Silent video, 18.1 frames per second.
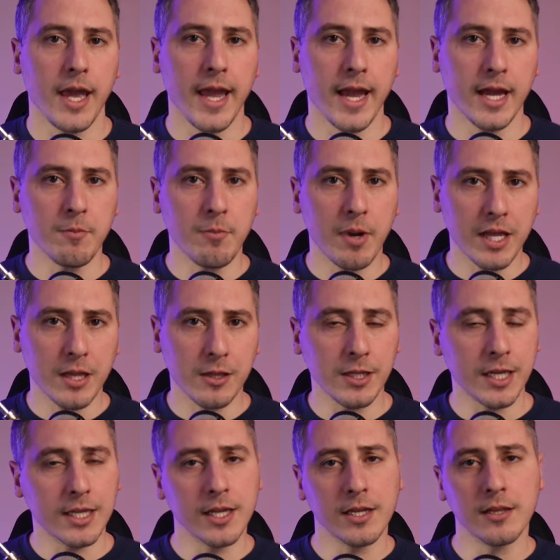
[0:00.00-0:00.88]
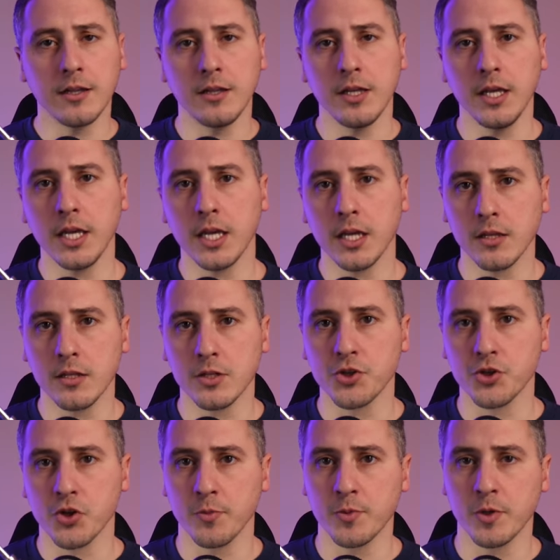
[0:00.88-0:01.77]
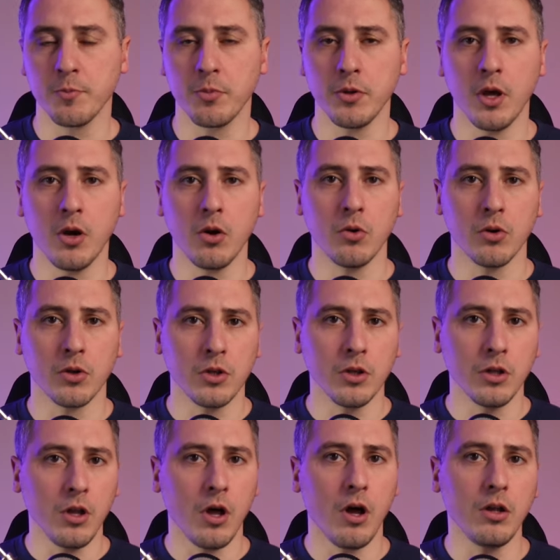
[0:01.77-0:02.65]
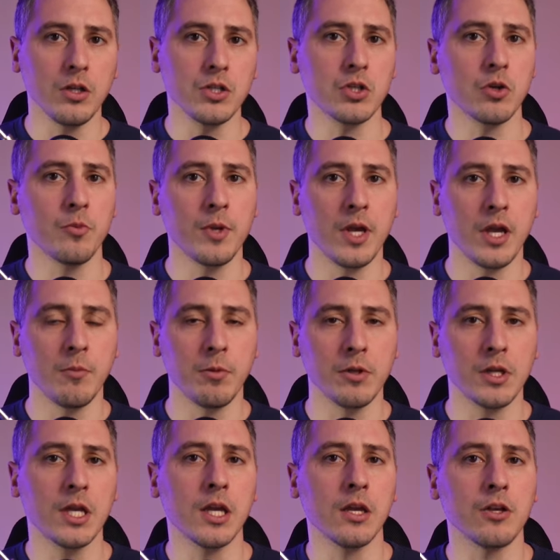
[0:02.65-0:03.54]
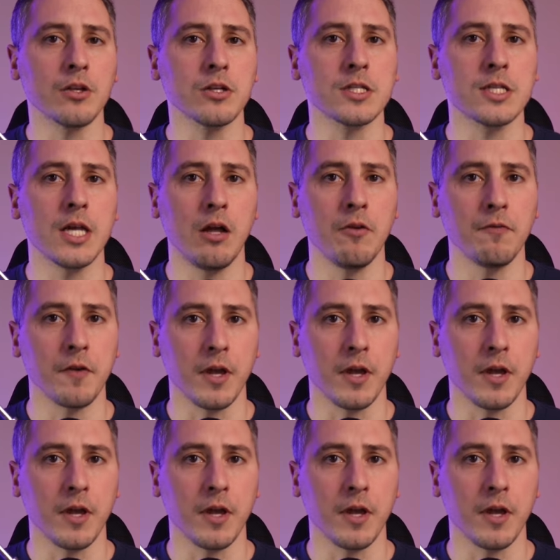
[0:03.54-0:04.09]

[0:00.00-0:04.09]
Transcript: And by clicking the link in the description below, you'll also be able to get yourself